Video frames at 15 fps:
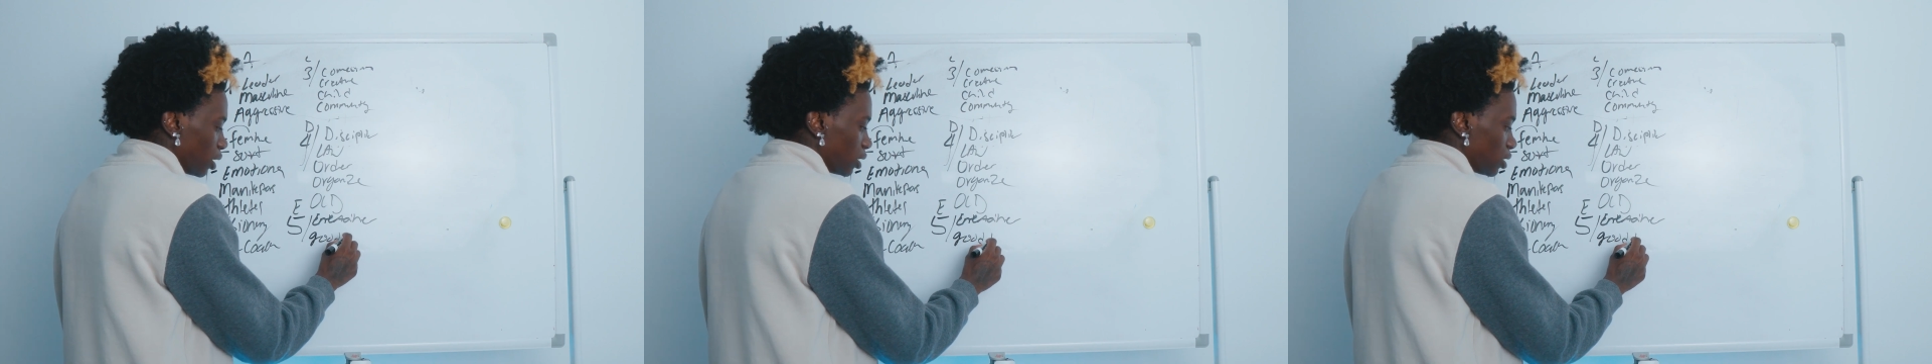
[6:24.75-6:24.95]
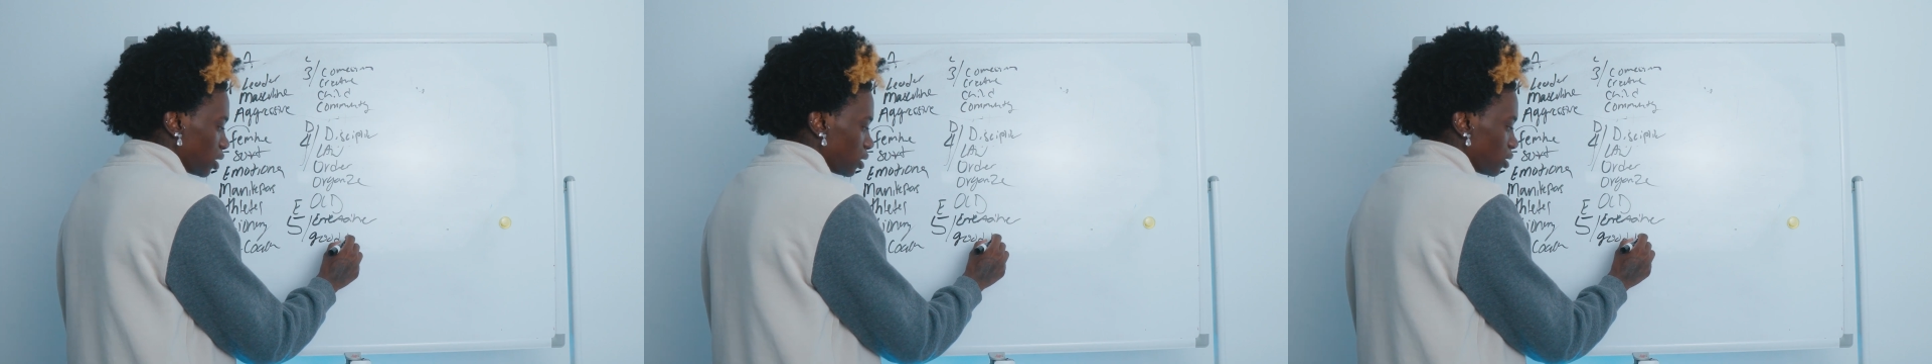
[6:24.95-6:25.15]

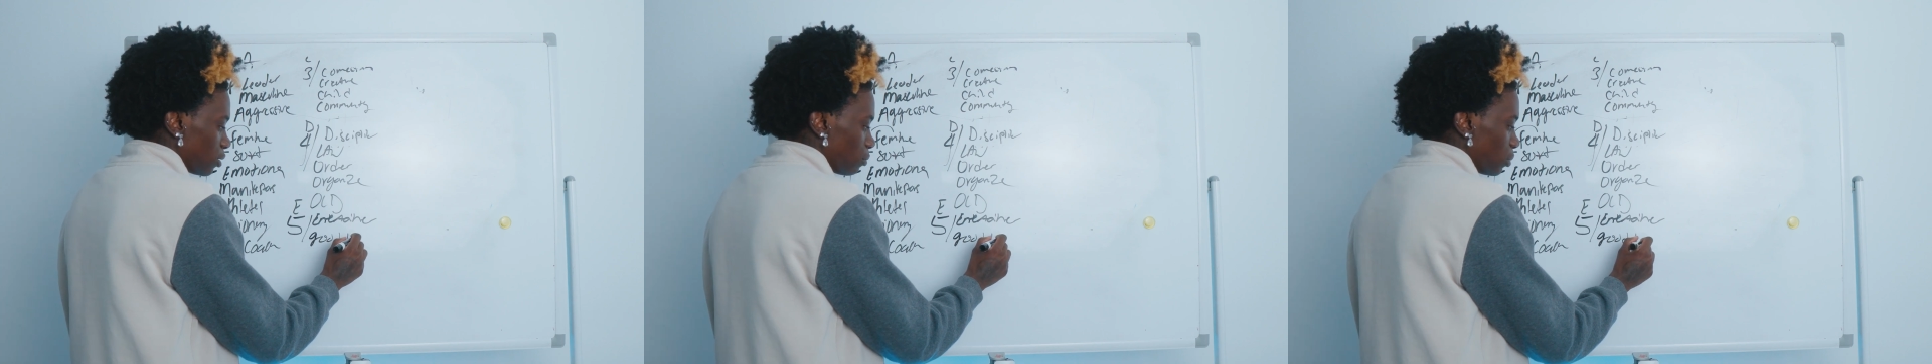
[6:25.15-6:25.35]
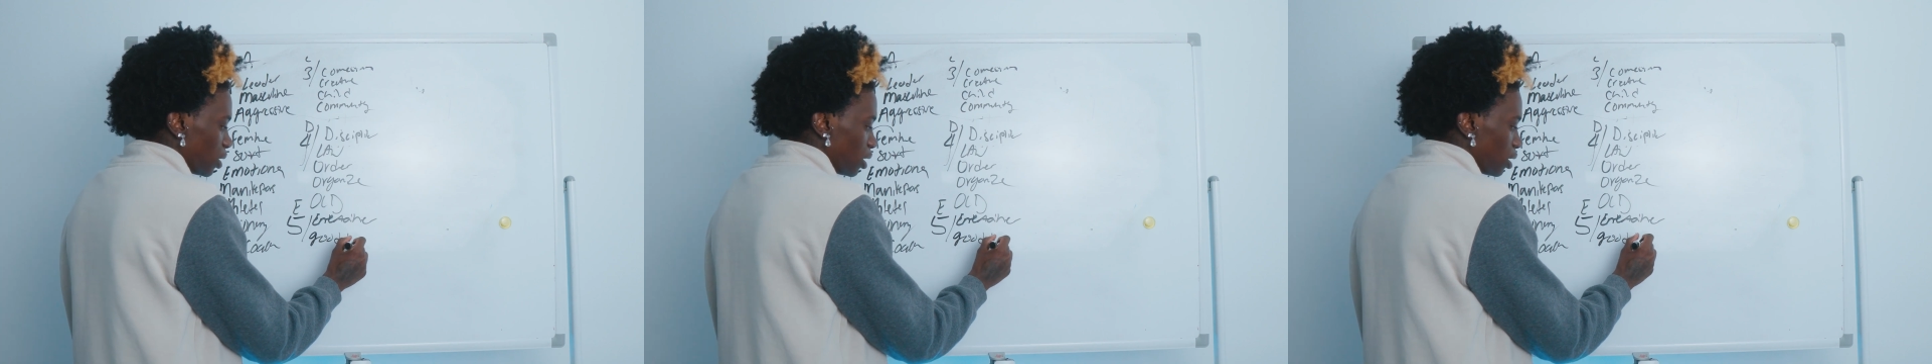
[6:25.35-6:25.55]
They tend
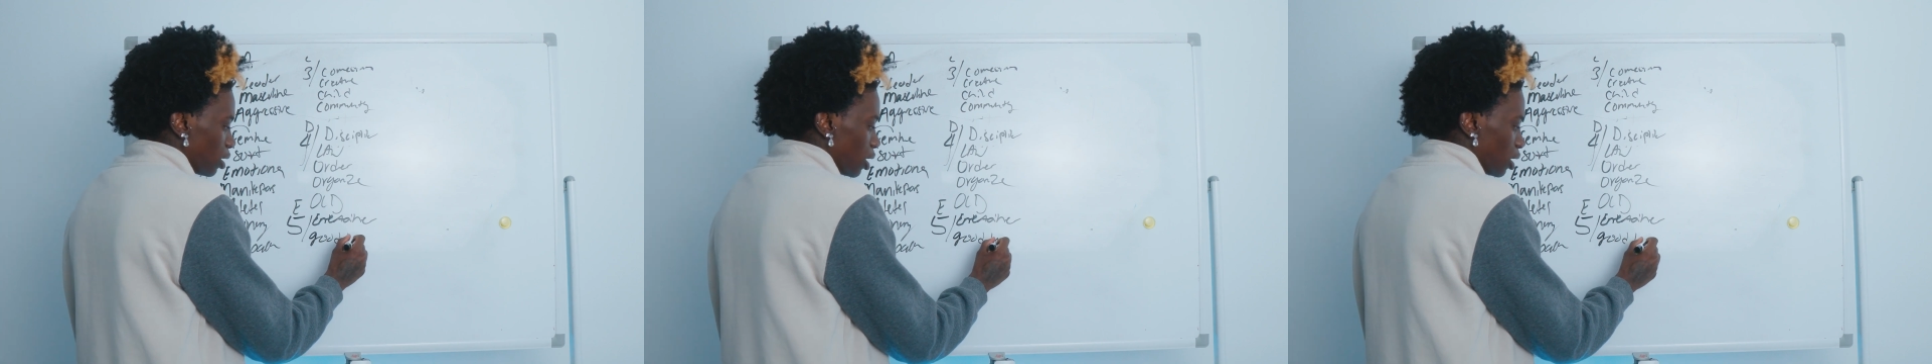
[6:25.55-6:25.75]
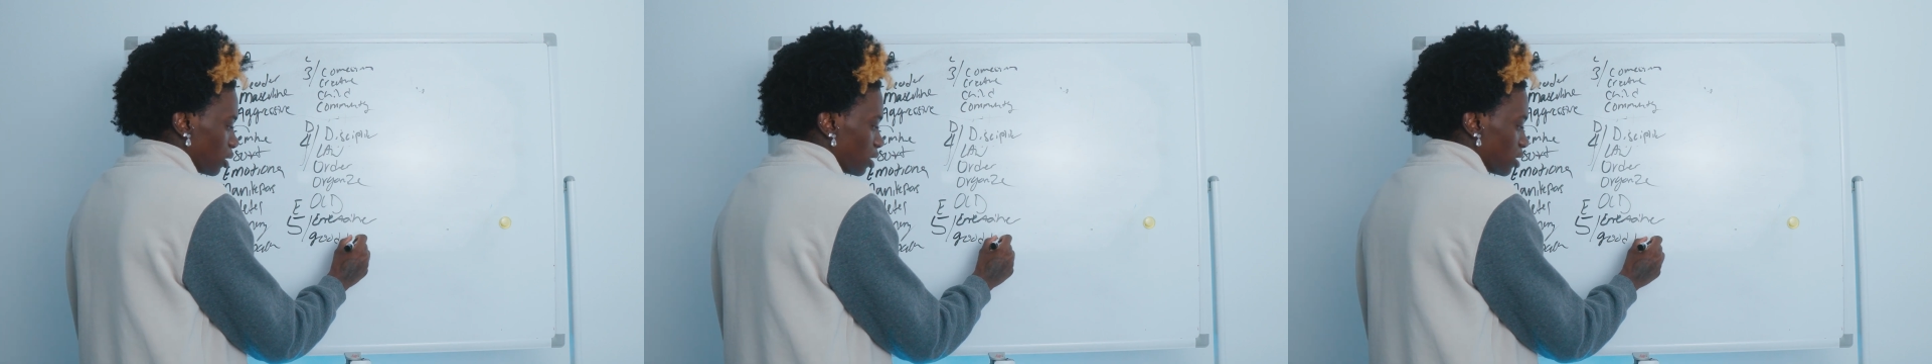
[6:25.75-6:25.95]
to
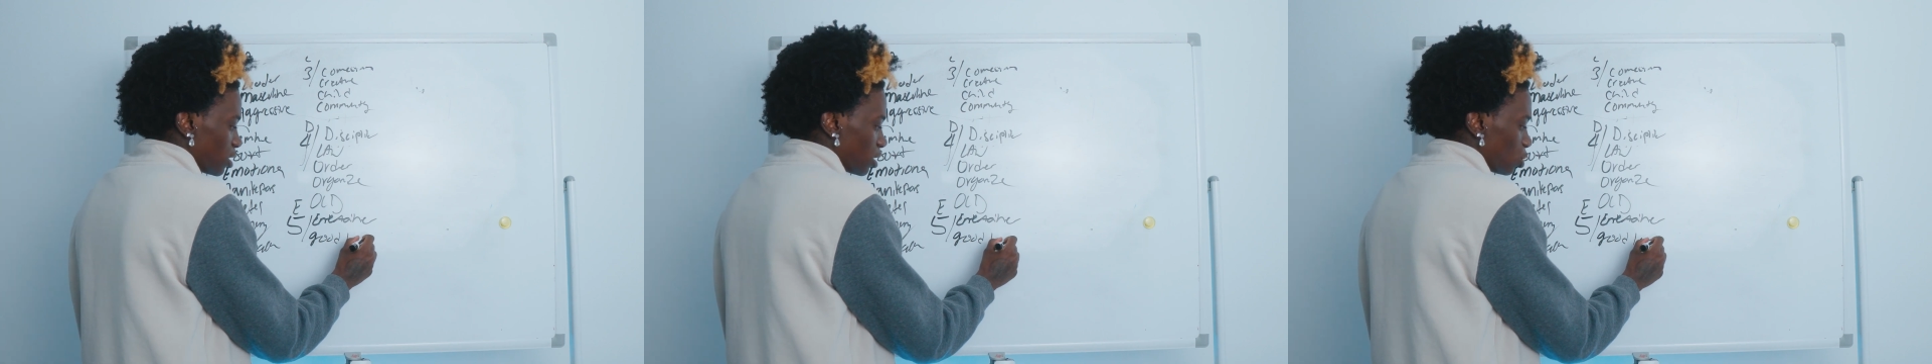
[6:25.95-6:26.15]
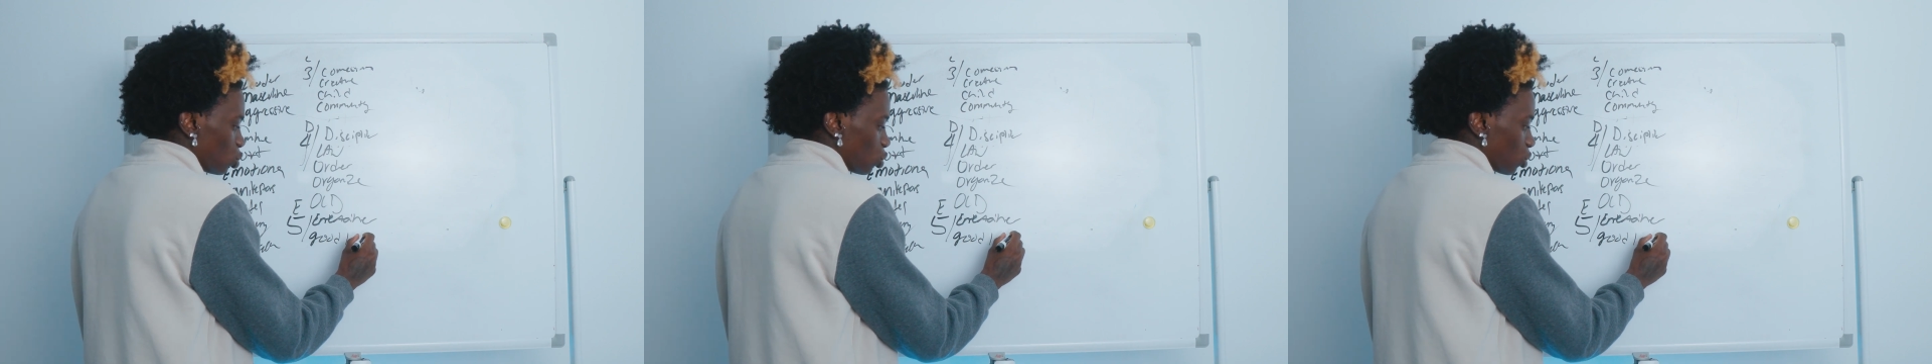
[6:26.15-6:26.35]
be the
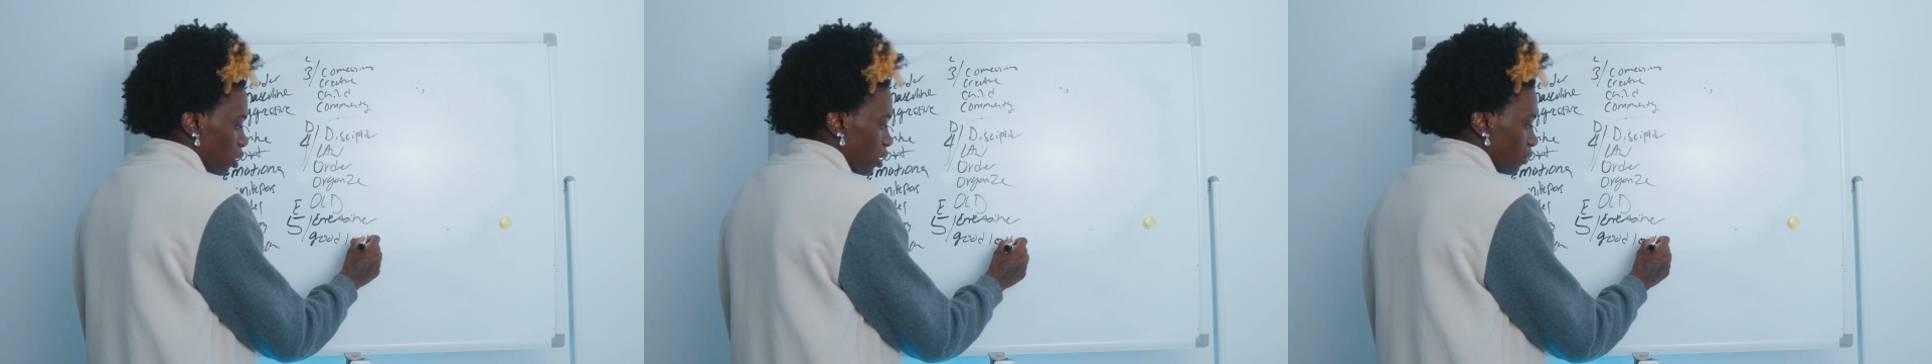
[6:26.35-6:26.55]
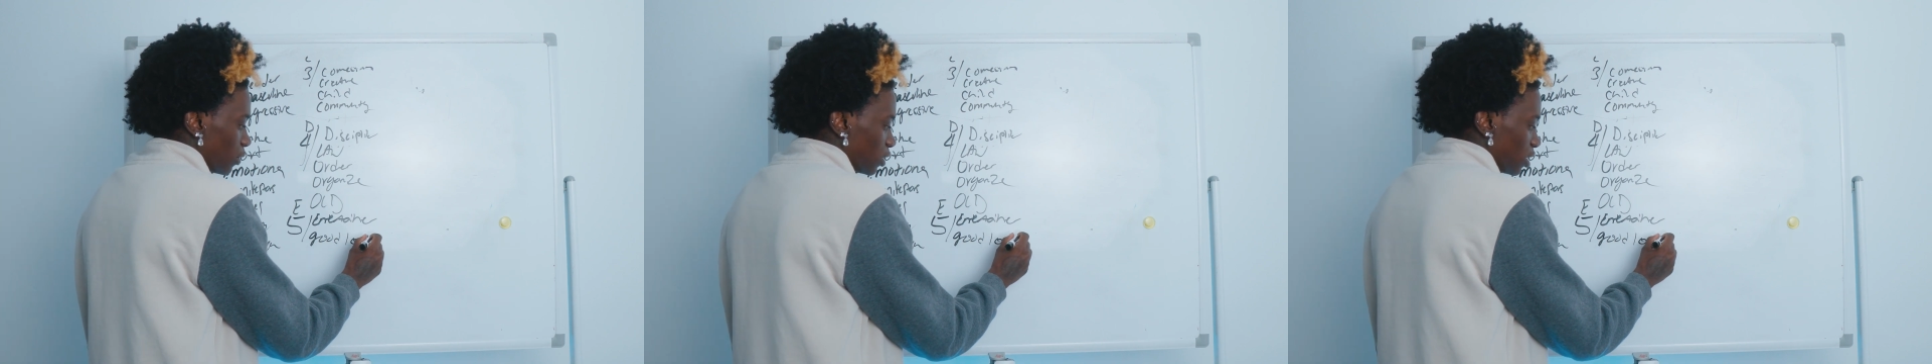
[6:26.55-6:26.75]

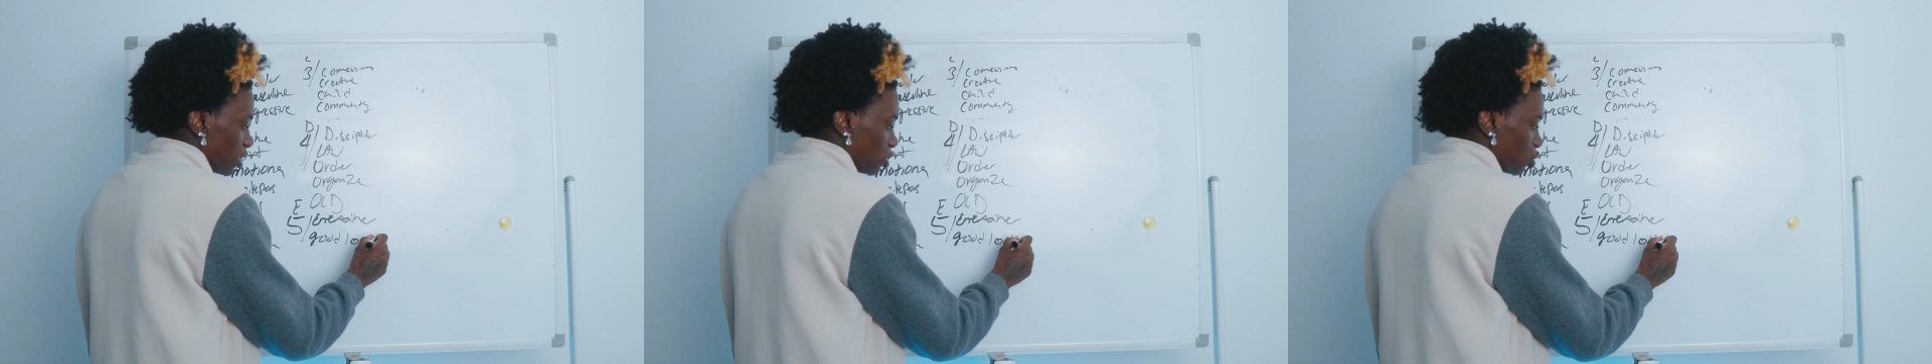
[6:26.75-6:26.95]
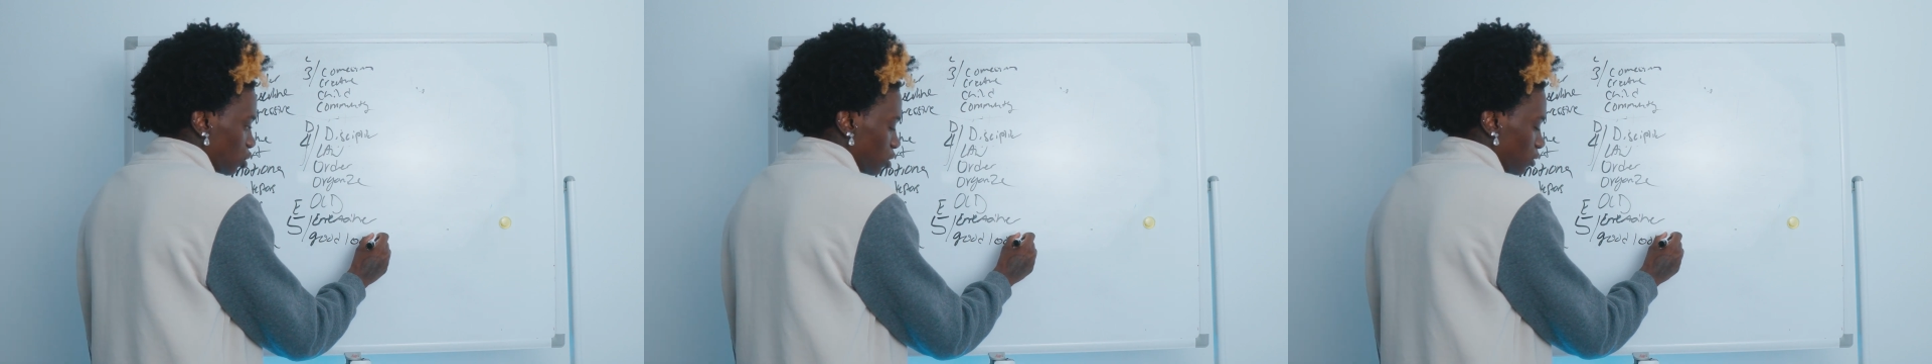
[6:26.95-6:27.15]
center of
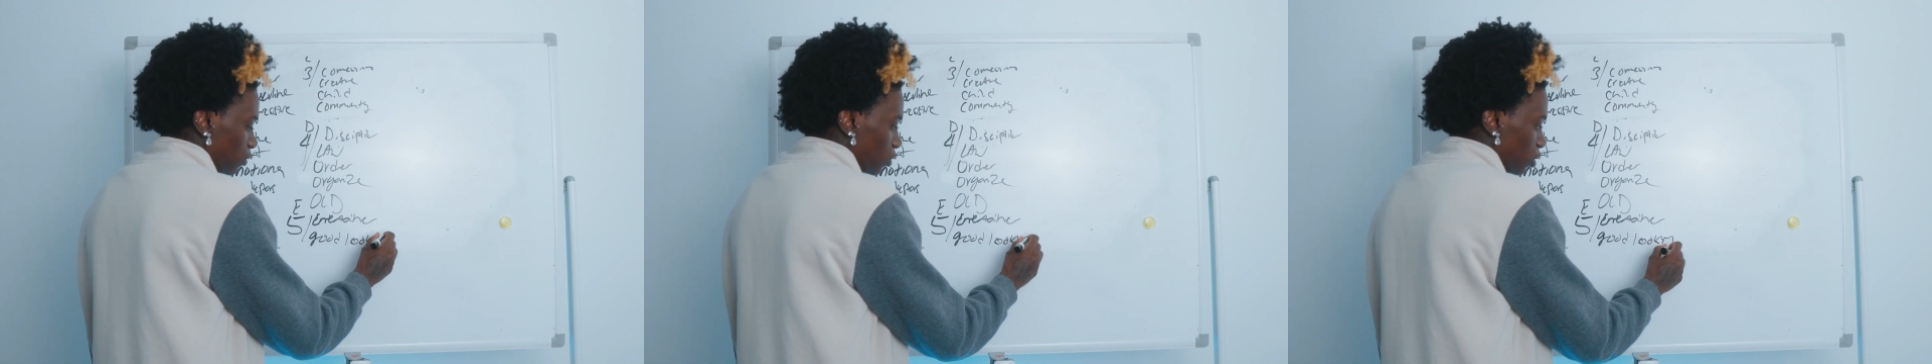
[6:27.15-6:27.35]
attention.